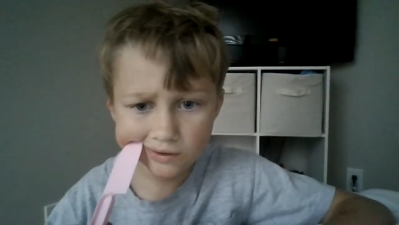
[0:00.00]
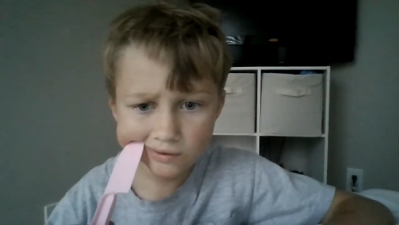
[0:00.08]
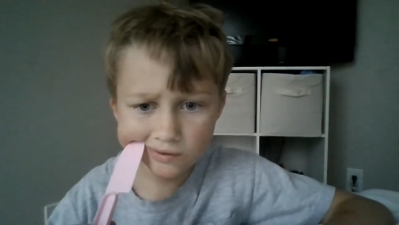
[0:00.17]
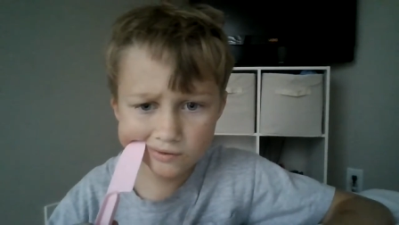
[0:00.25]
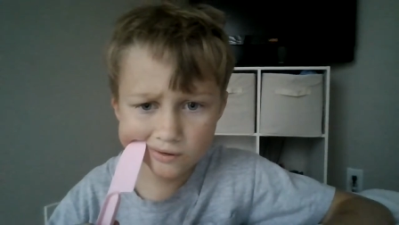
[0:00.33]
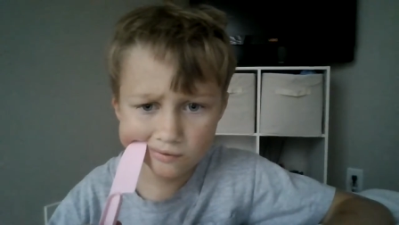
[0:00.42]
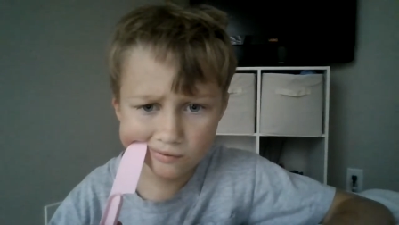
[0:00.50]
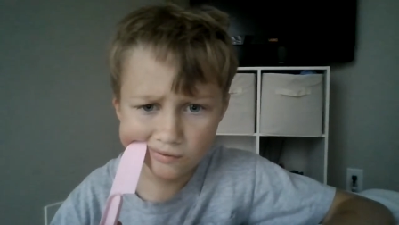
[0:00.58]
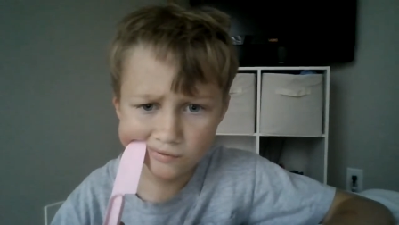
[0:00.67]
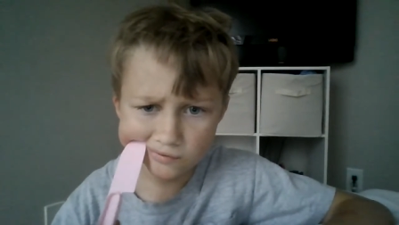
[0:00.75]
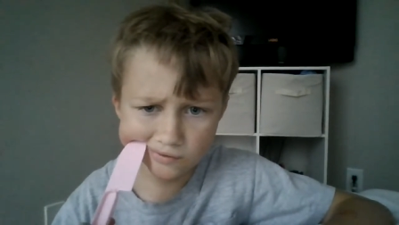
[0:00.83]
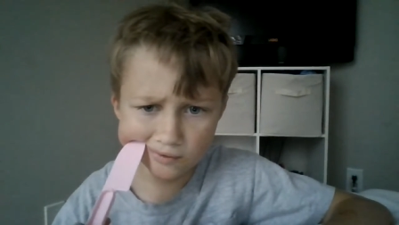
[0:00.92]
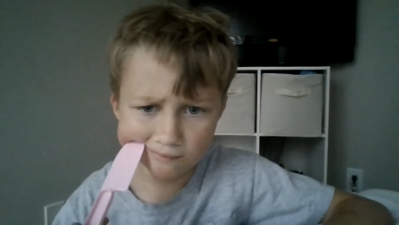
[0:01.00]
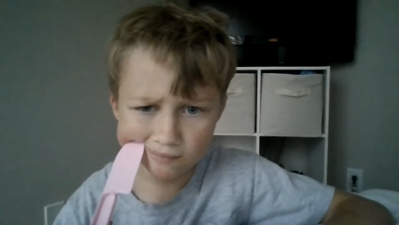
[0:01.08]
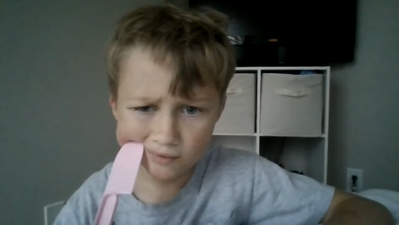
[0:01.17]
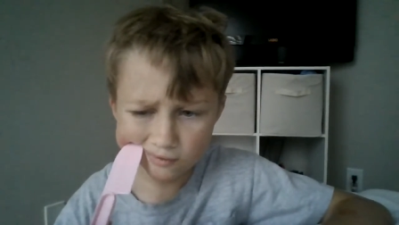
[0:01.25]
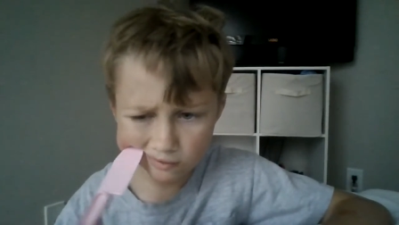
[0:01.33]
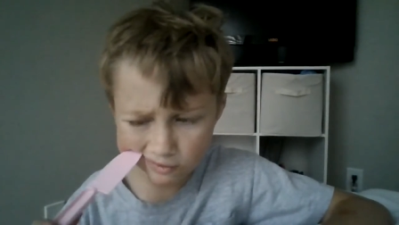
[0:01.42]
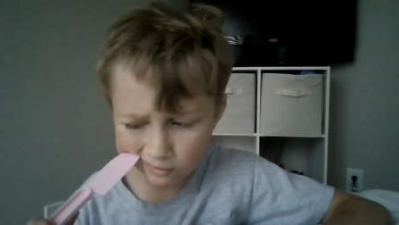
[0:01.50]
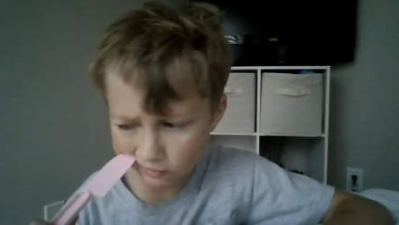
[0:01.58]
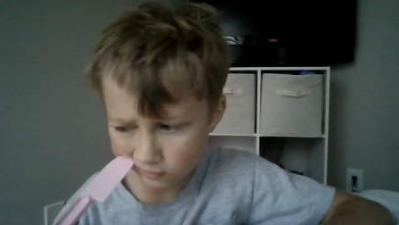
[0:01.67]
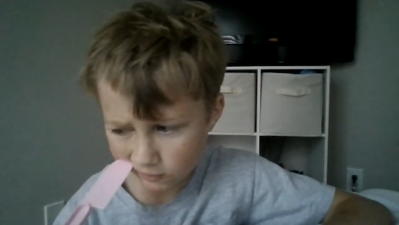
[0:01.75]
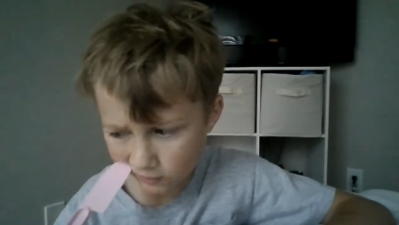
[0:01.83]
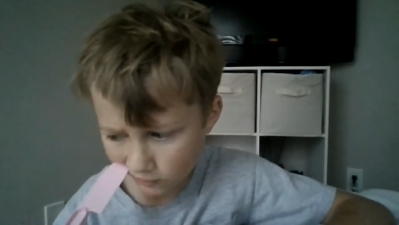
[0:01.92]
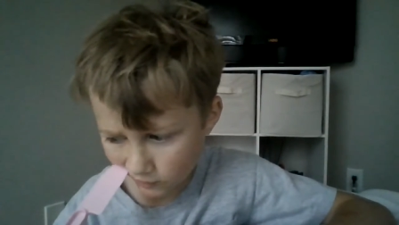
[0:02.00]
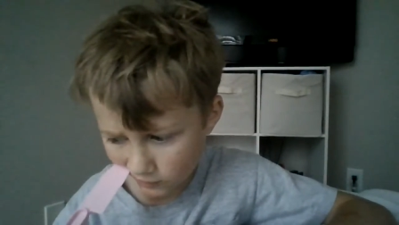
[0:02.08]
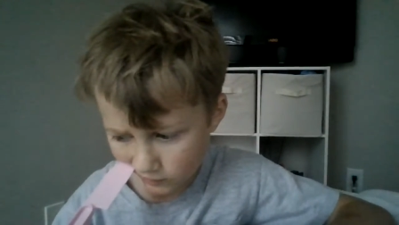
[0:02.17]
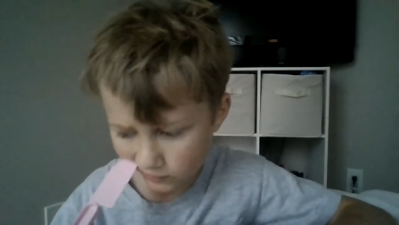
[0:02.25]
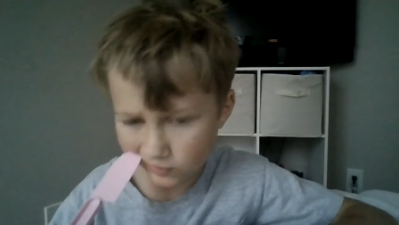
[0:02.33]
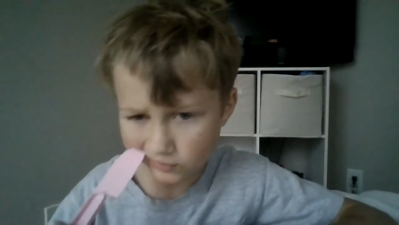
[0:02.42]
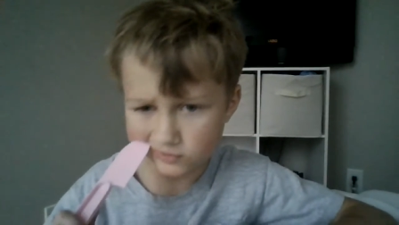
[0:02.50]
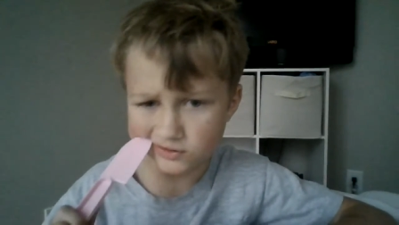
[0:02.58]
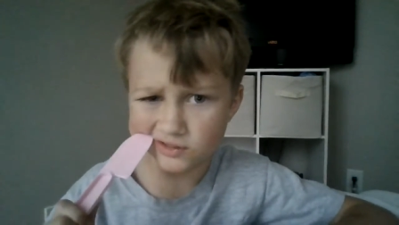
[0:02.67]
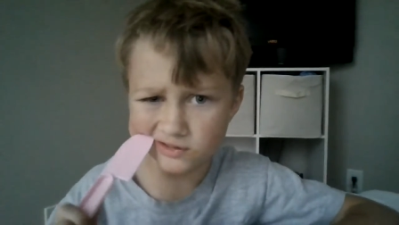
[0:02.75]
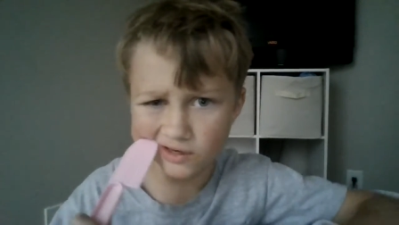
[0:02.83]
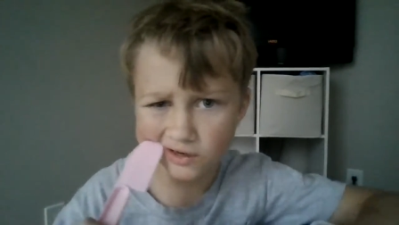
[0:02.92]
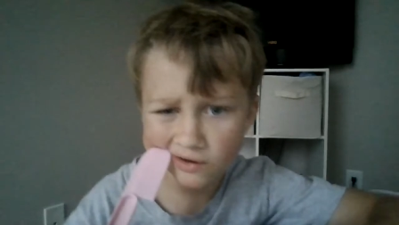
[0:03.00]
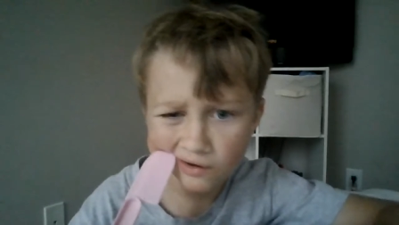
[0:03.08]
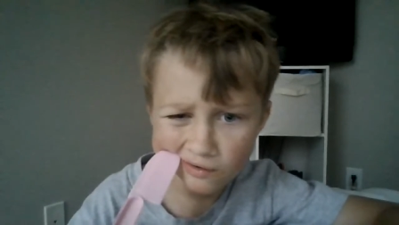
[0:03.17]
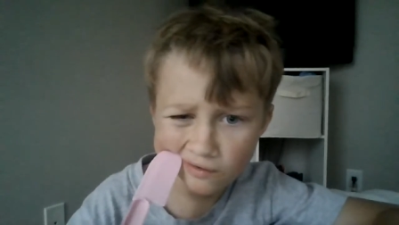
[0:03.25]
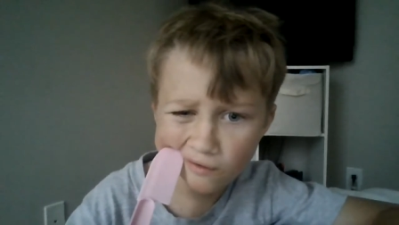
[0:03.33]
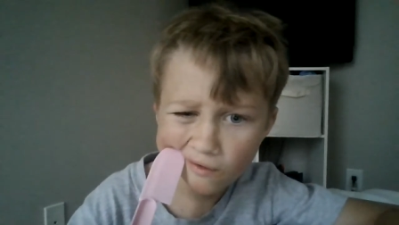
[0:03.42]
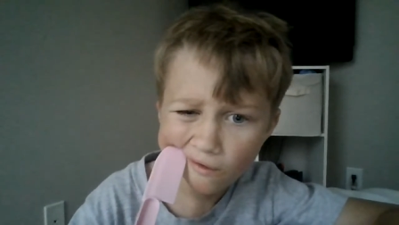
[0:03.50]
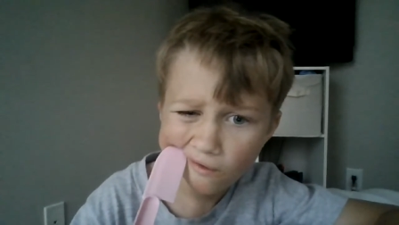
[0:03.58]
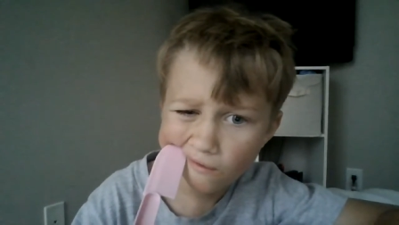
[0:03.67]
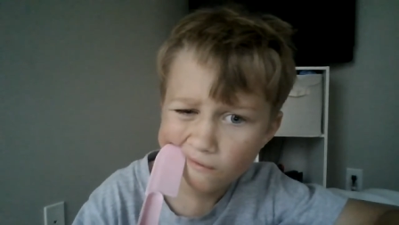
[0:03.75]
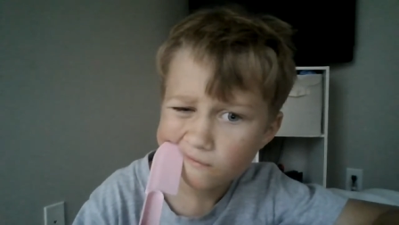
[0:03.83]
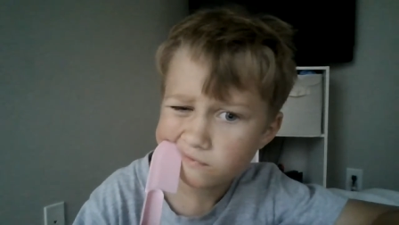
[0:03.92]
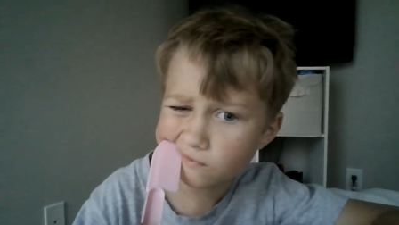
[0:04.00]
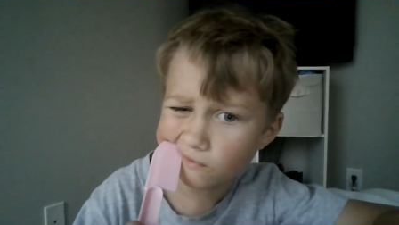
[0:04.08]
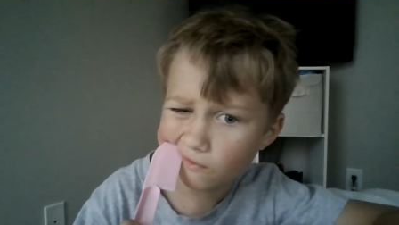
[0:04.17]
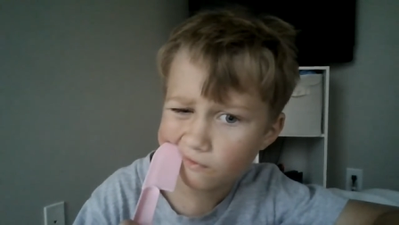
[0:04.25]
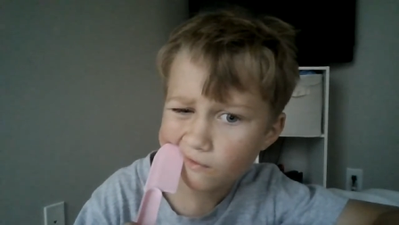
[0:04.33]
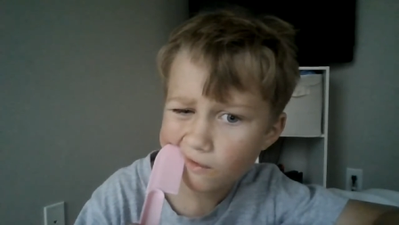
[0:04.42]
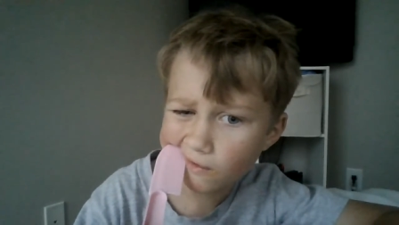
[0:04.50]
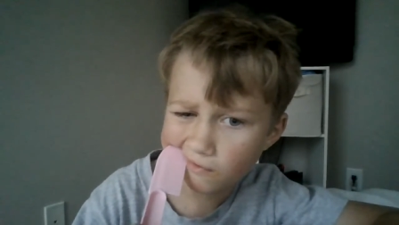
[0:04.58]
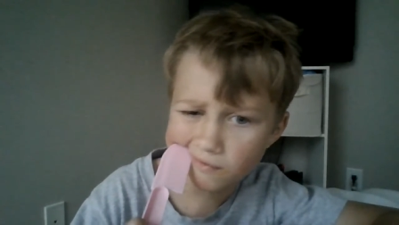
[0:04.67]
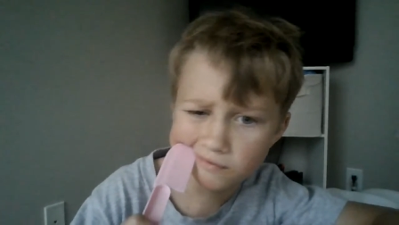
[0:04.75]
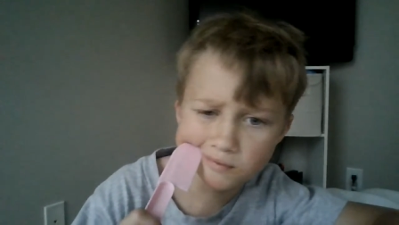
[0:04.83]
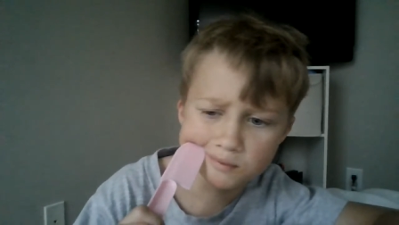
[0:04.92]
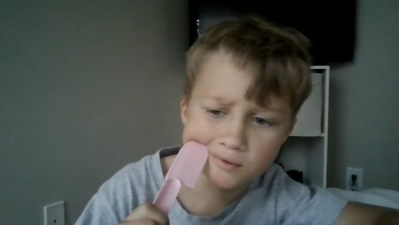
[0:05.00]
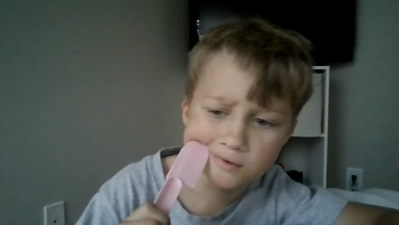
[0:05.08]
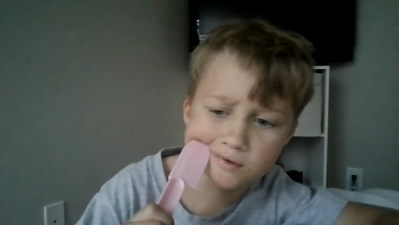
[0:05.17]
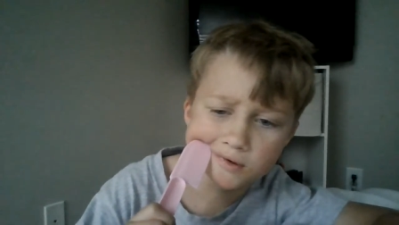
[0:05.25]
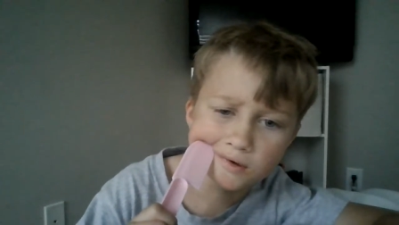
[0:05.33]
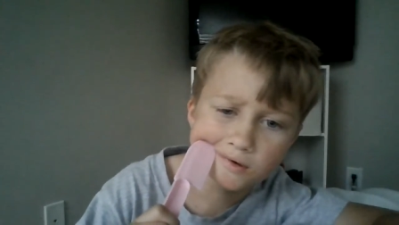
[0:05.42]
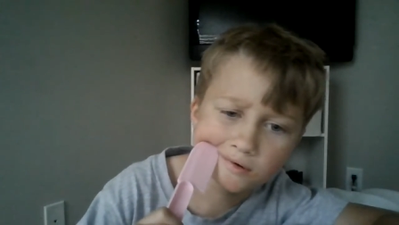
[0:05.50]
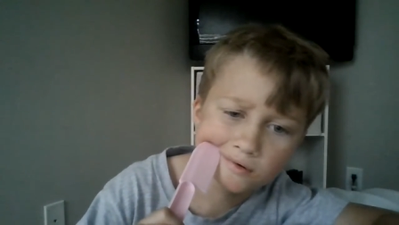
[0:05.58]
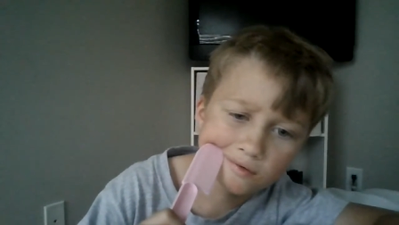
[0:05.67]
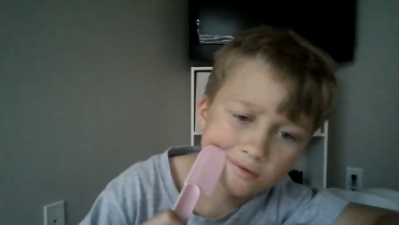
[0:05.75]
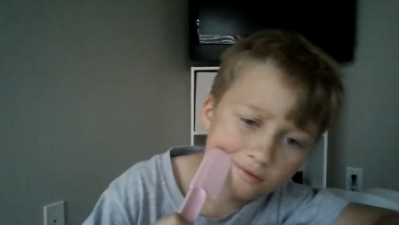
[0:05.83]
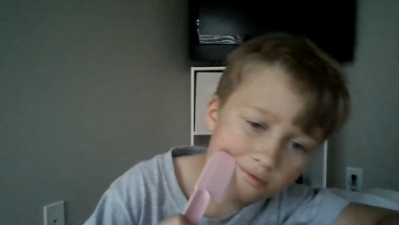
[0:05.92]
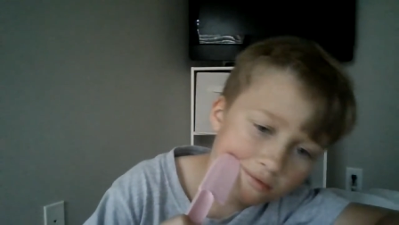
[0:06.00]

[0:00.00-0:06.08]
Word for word: So, so, you, you're assisting. So I, I have to be killed.